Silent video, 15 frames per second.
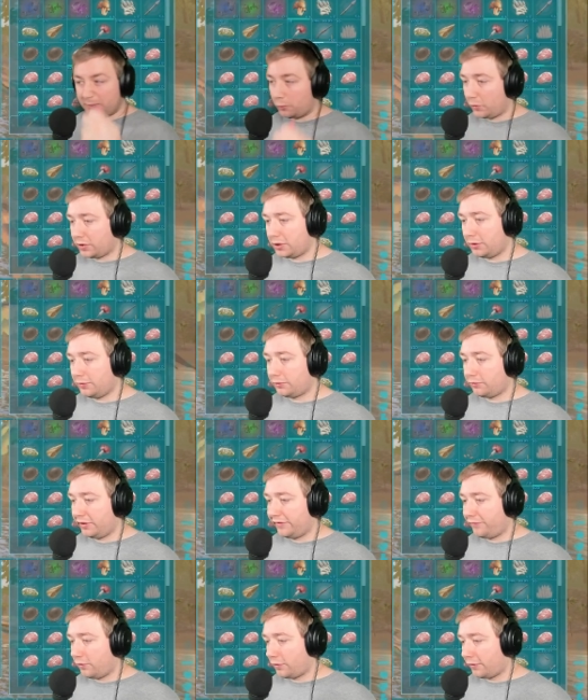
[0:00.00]
1, 2,
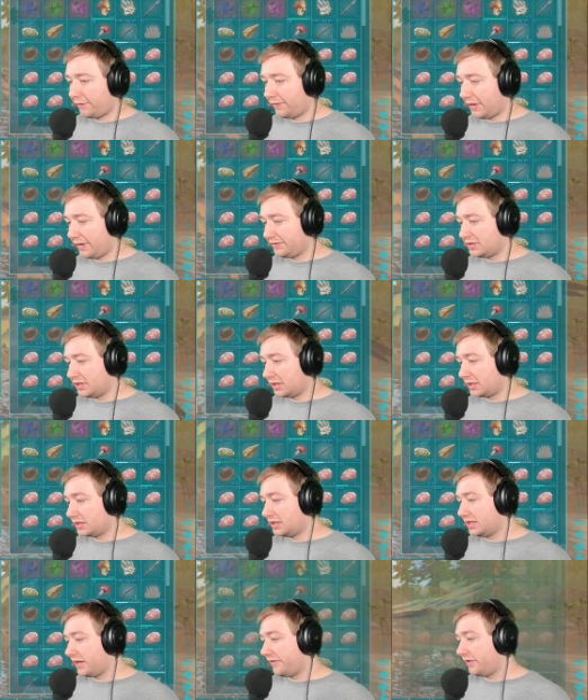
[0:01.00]
3, 4, 5,
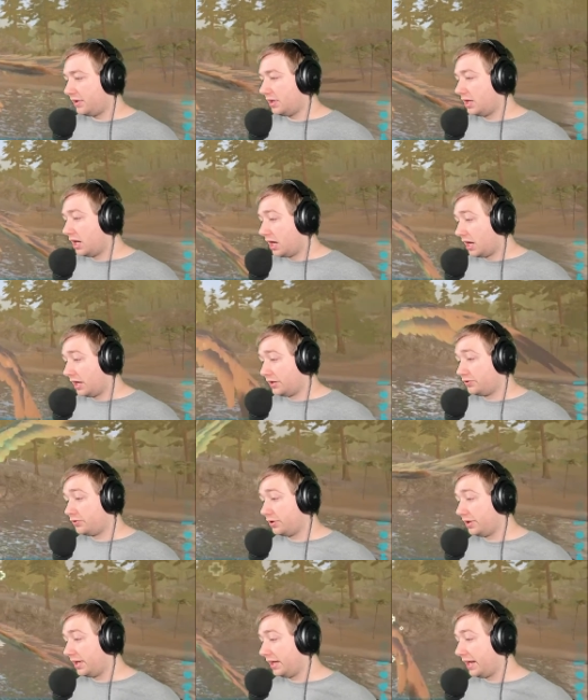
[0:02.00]
6,
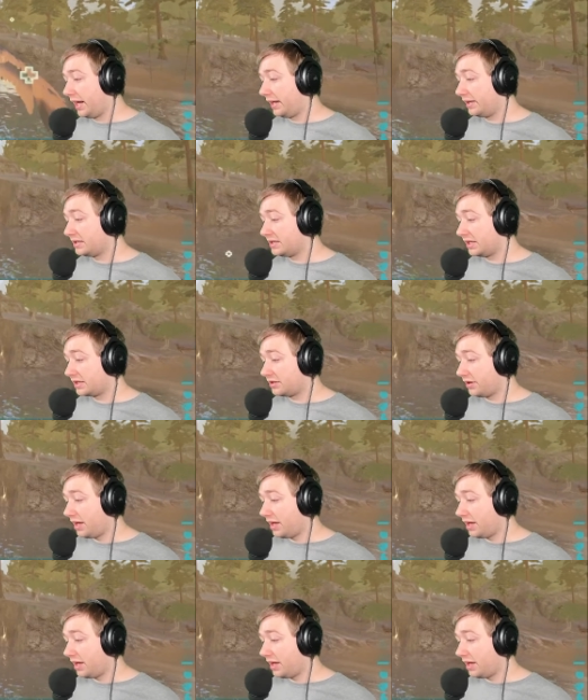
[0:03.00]
786.